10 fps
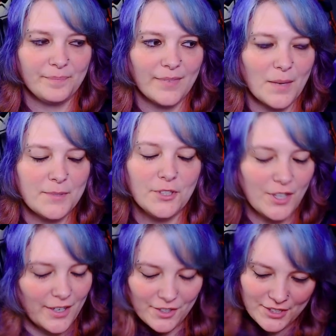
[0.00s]
I'm still
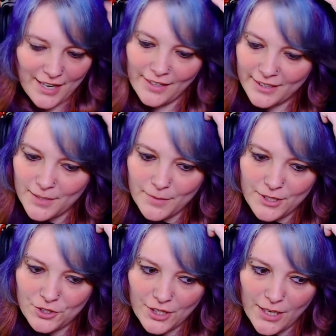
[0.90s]
trying to understand like some of
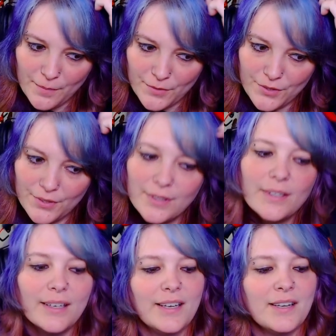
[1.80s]
these dreams.
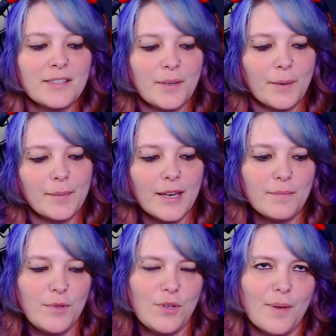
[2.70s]
Like I'm
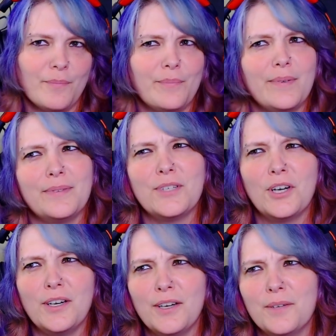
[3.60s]
getting, I'm
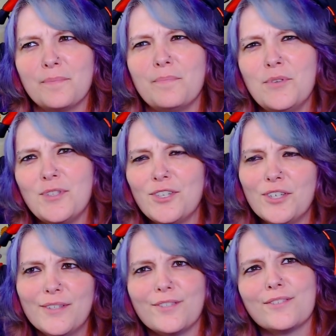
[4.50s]
turning on
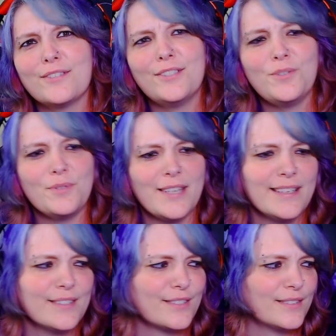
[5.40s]
musicians to do
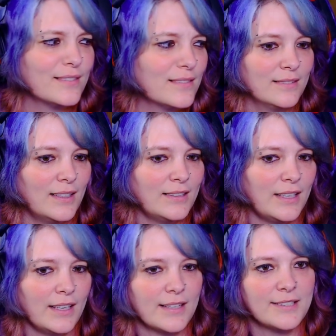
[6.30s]
things. And
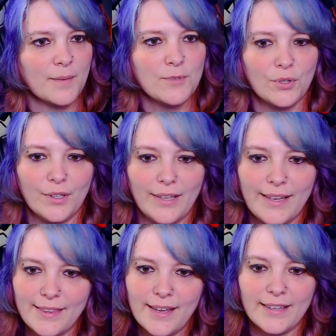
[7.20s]
then I get some sort of
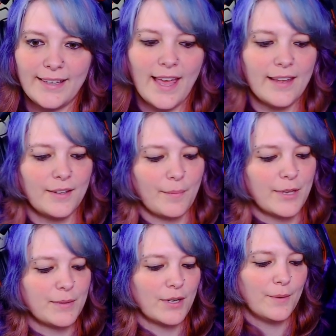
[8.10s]
like thing at the end that
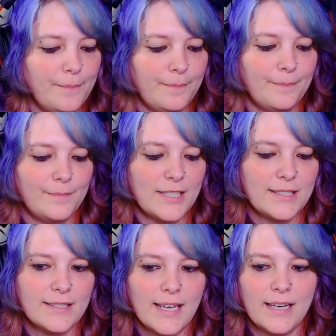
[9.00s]
makes you go, hmm, this
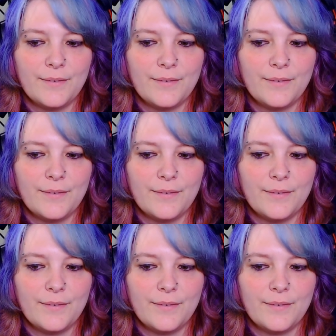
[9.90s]
is kind of